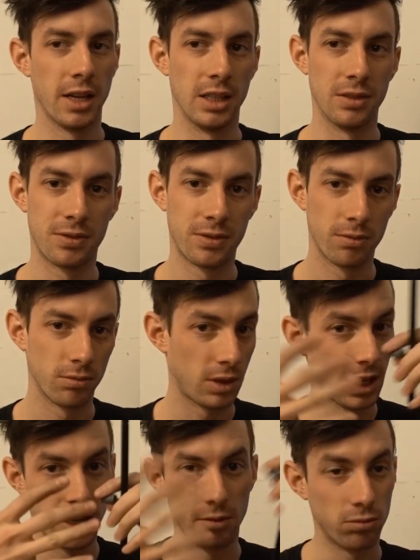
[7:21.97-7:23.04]
And if
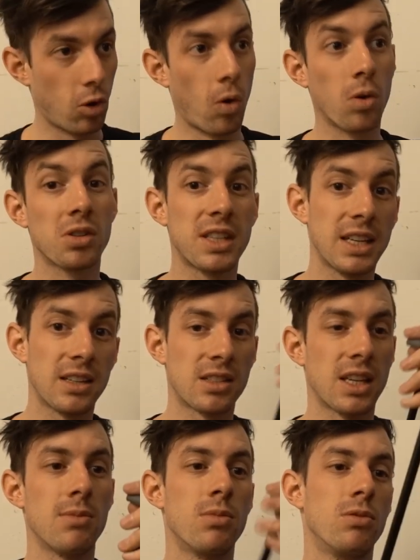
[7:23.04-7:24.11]
they all say the
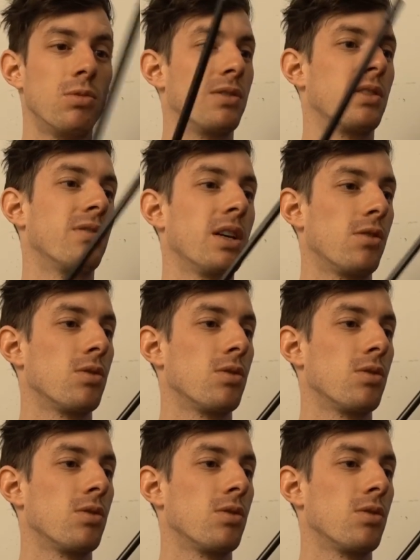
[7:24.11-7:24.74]
same, we have the final